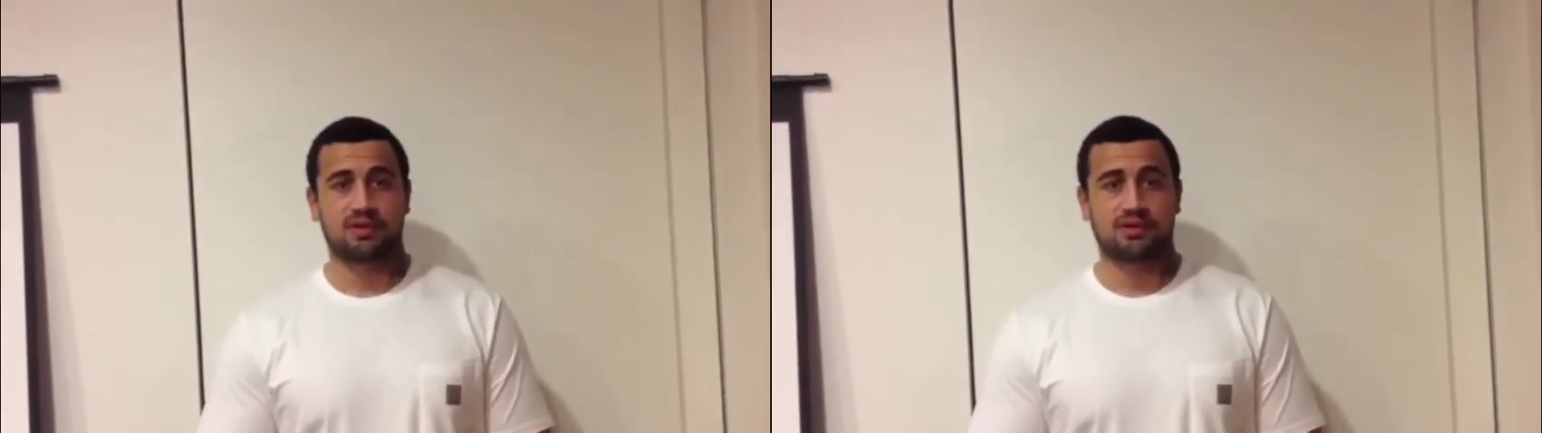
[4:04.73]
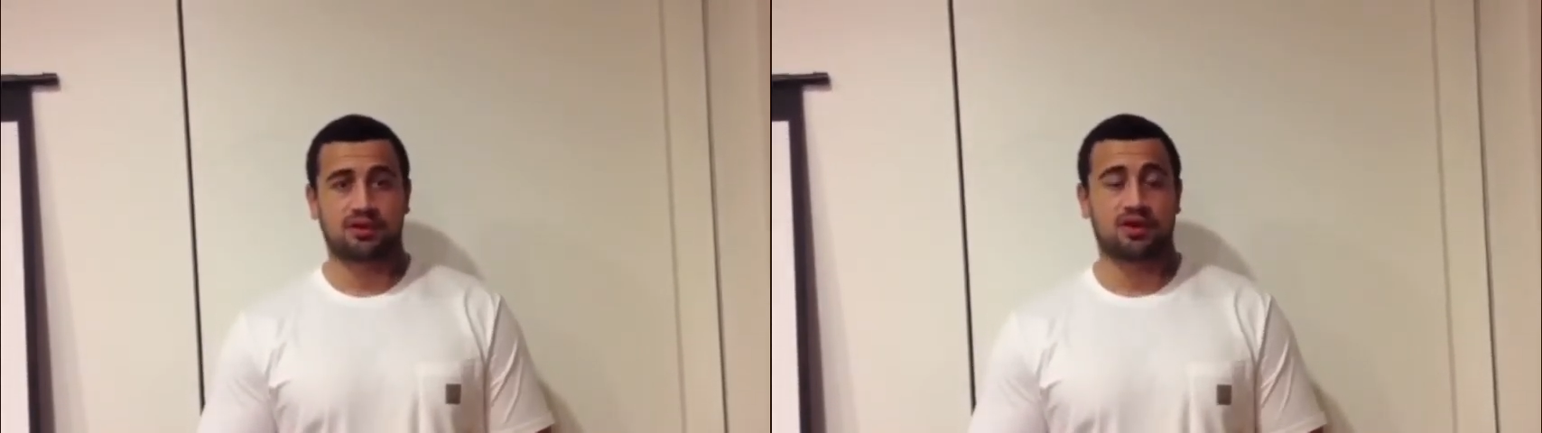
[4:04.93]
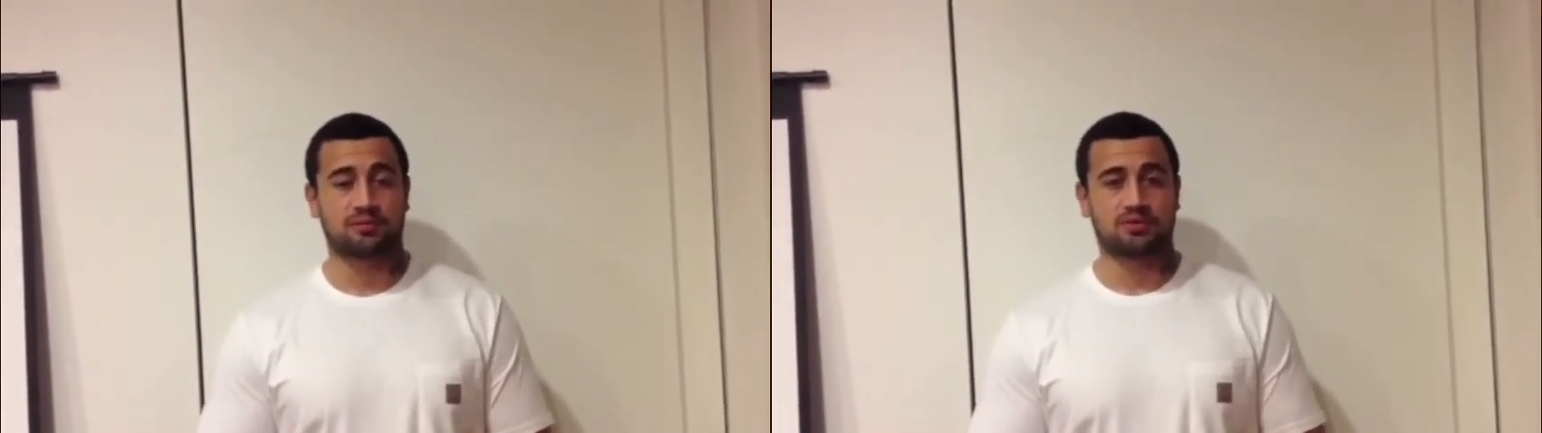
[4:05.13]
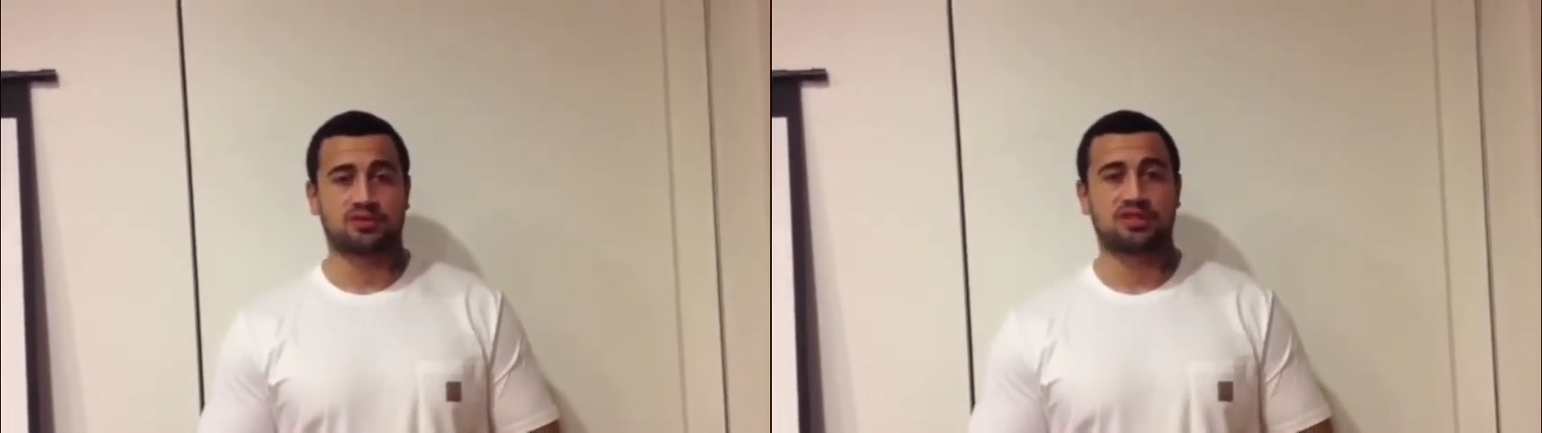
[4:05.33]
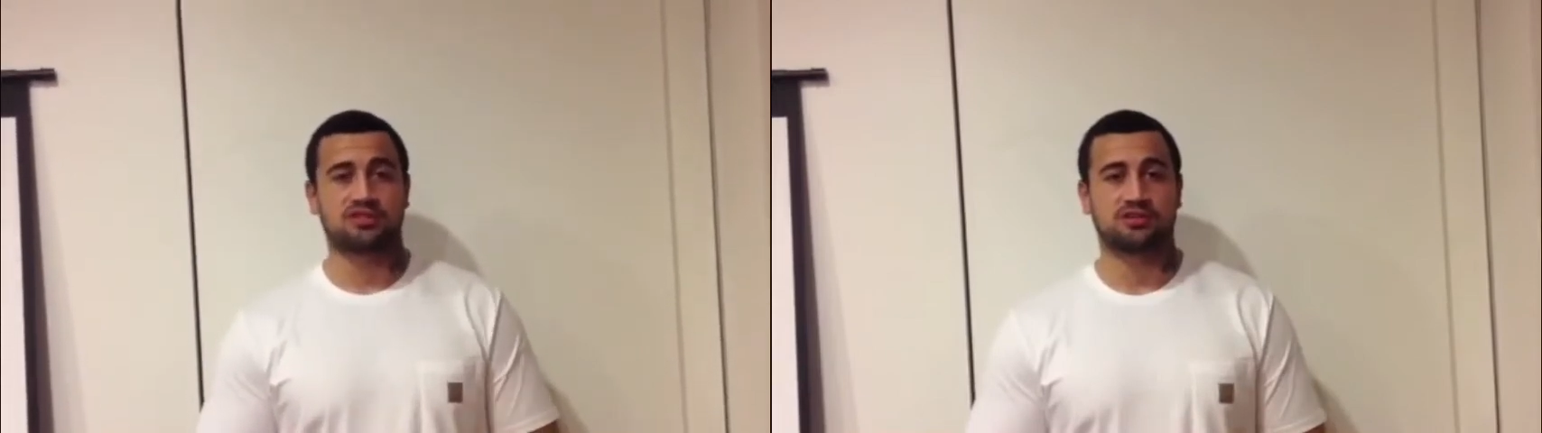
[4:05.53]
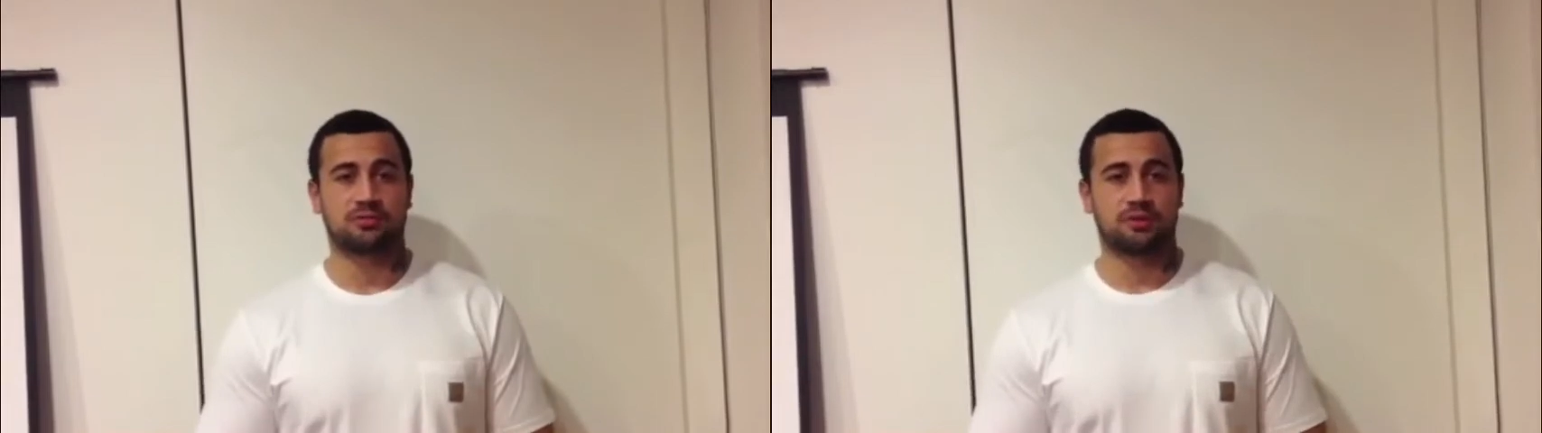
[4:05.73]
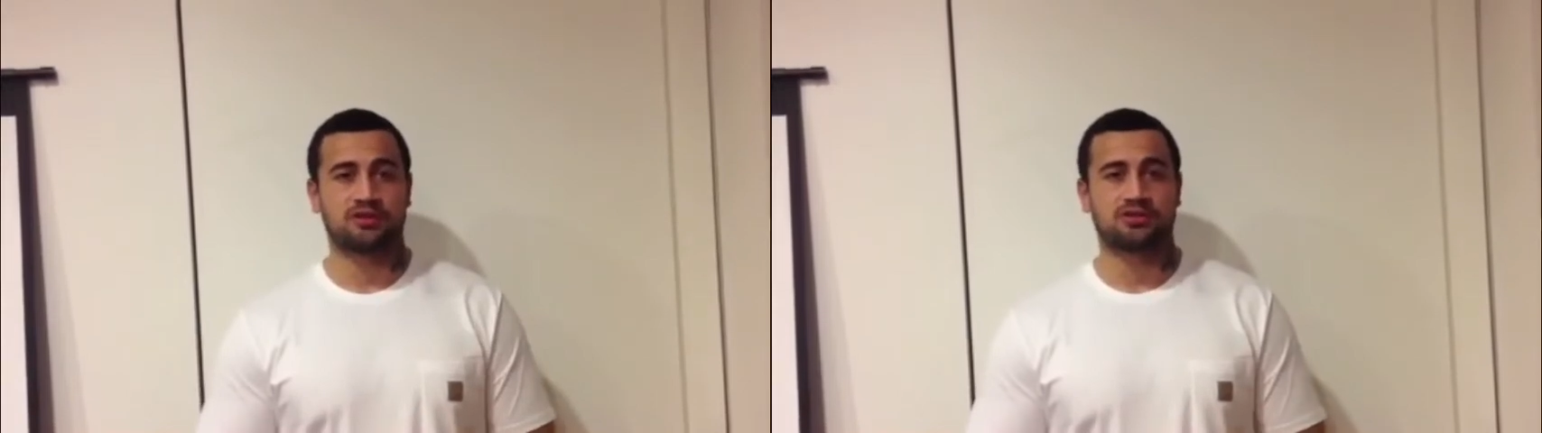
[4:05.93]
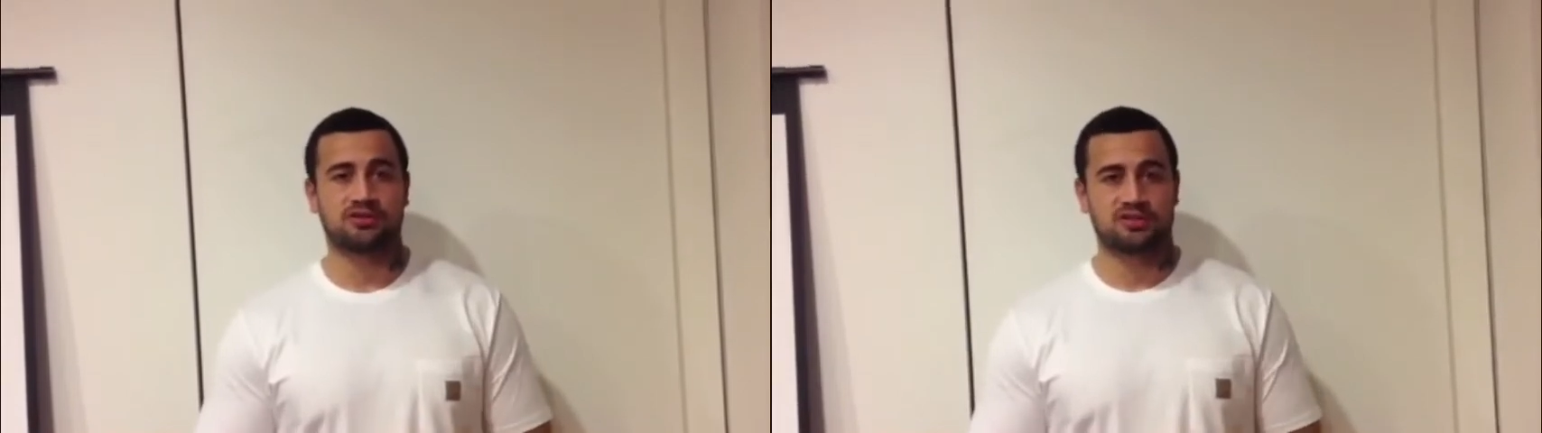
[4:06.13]
go up to a teacher and
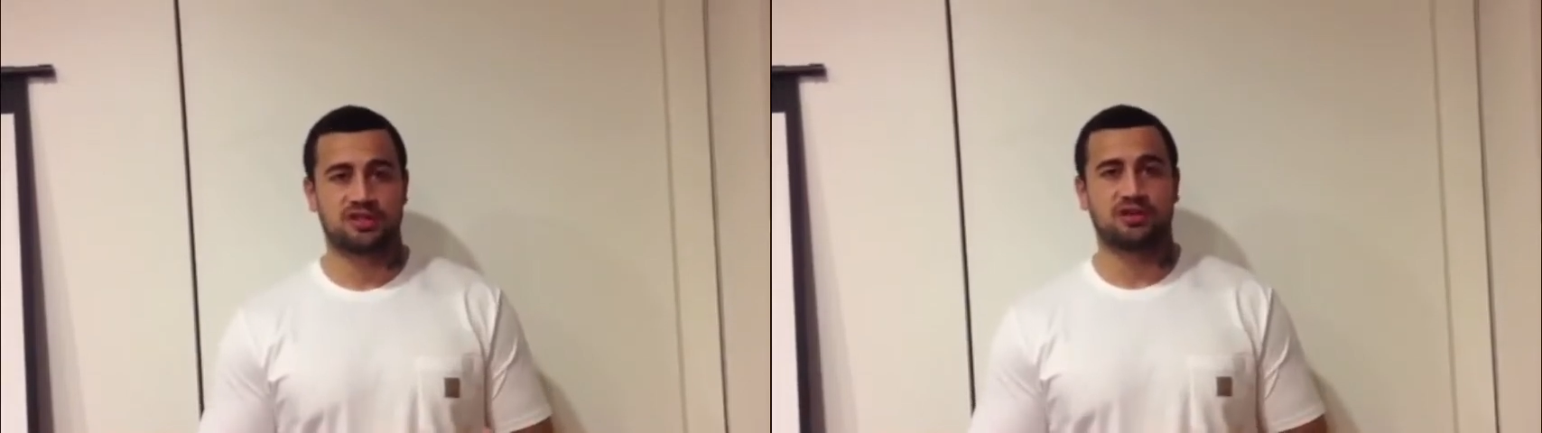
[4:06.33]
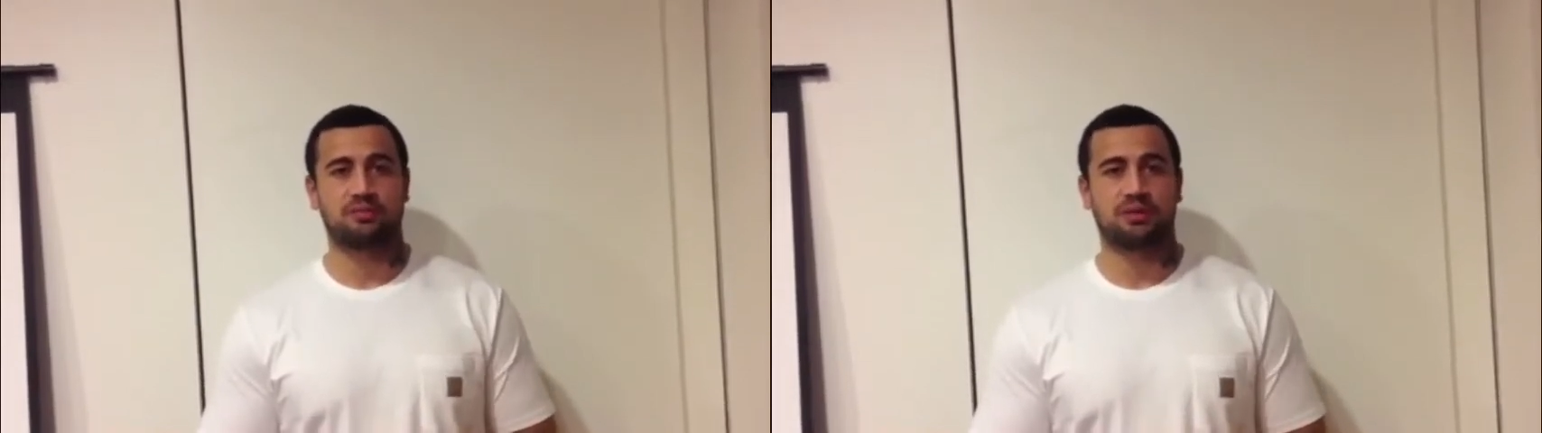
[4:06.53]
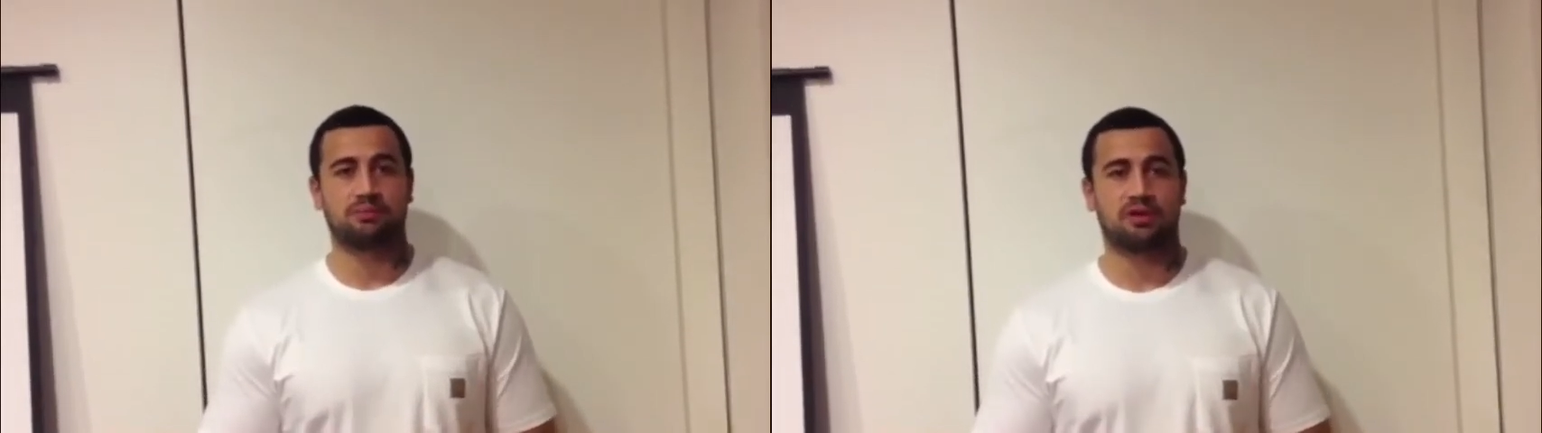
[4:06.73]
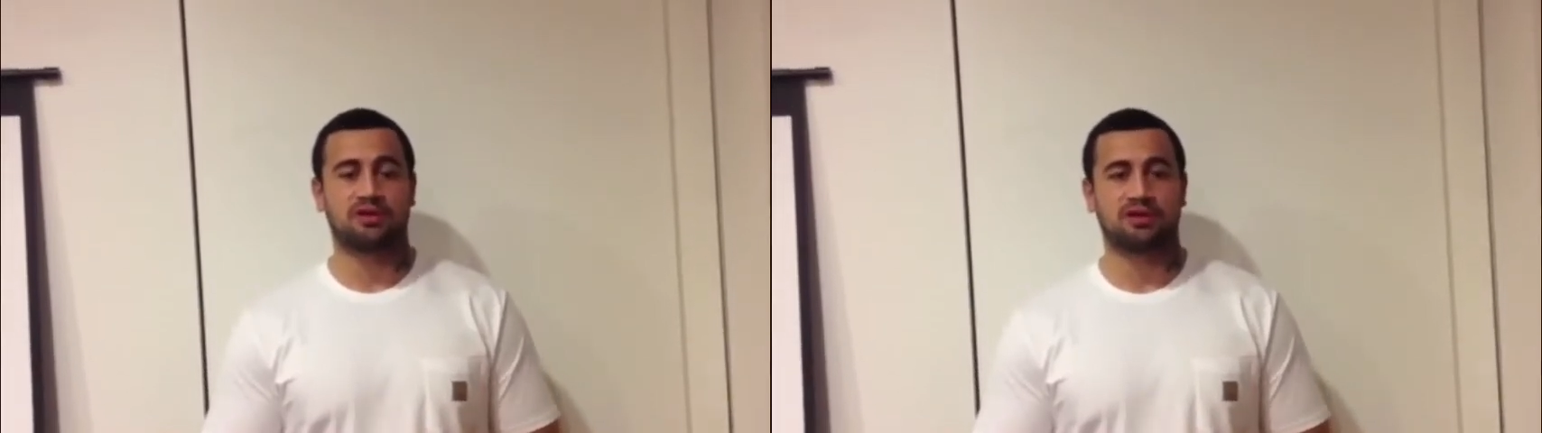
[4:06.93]
approach her and say you're being bullied.